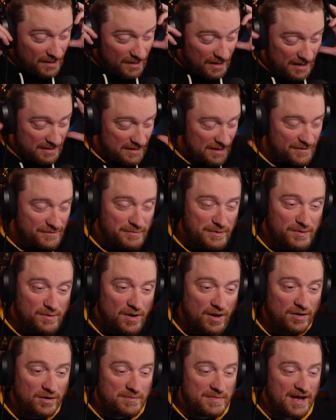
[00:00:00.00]

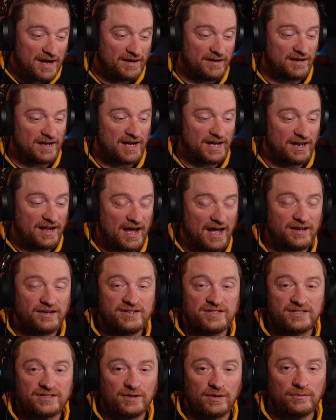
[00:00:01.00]
I
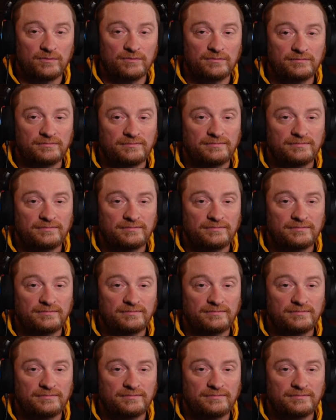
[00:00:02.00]
just don't.